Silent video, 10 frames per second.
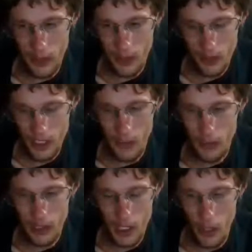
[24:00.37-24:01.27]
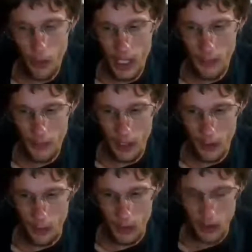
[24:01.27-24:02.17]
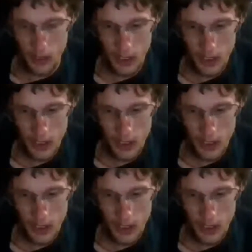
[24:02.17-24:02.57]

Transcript: some of the coal camp of Nuttleburg,